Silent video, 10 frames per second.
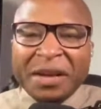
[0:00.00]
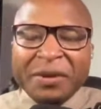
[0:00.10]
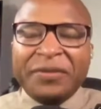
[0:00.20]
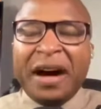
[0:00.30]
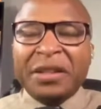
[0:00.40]

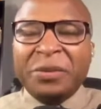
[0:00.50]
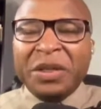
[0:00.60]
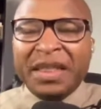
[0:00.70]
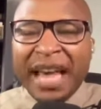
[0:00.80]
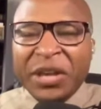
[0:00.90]
But Father,
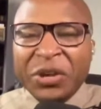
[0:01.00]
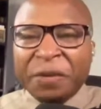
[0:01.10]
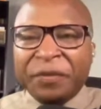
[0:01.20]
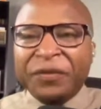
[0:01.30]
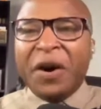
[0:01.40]
we thank
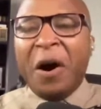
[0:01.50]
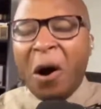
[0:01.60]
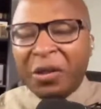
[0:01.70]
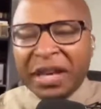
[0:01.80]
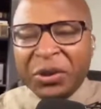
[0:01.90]
you for
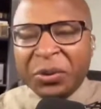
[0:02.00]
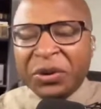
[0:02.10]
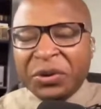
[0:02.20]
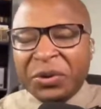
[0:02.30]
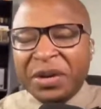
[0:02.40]
all that you
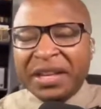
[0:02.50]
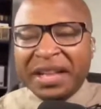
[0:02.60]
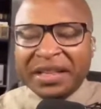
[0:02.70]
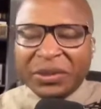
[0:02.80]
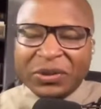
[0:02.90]
are doing
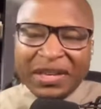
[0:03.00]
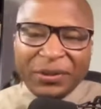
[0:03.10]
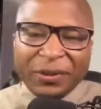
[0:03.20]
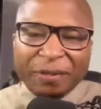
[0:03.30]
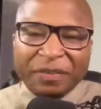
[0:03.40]
in this
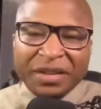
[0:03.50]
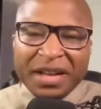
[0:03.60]
season.